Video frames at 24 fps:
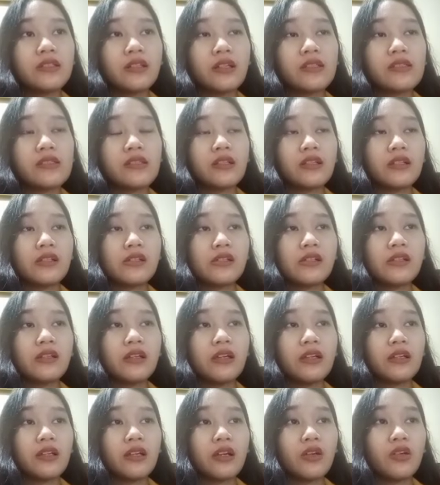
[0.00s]
translation,
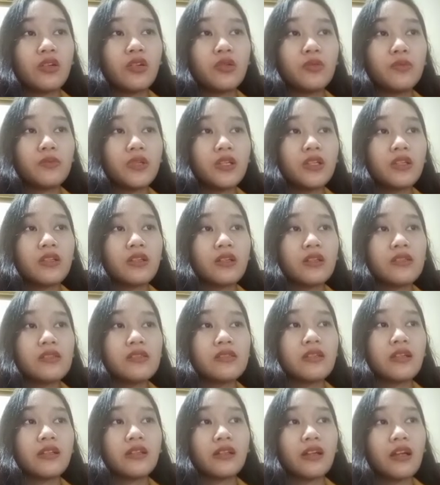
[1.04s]
and economic
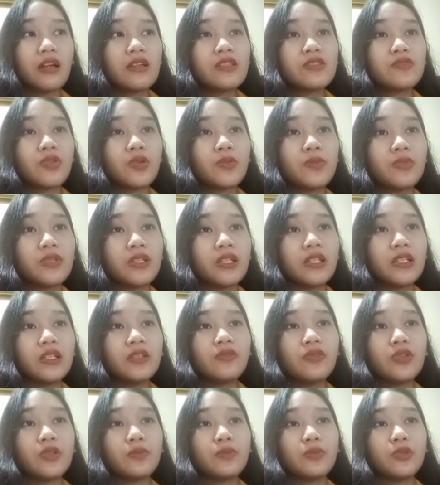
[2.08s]
risks that arise from
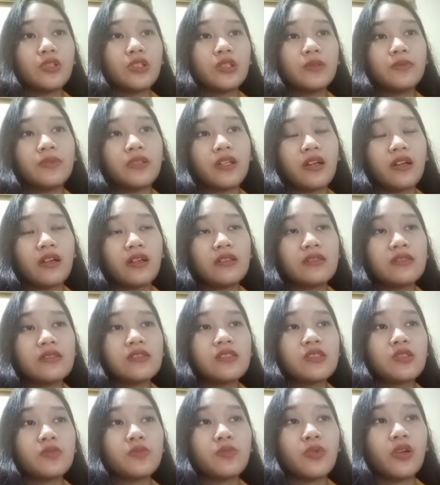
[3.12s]
dealing with multiple
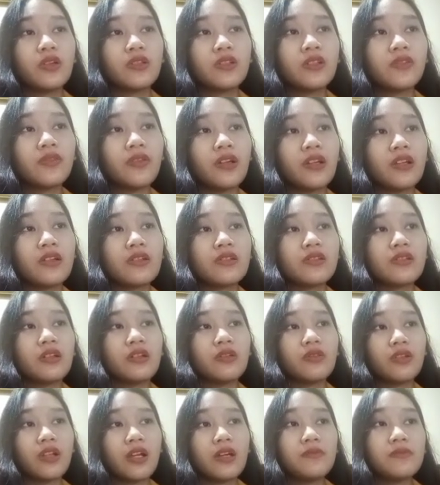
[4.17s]
currencies to protect financial
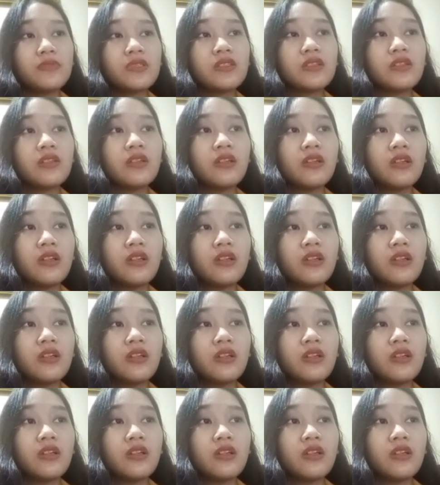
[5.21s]
outcomes.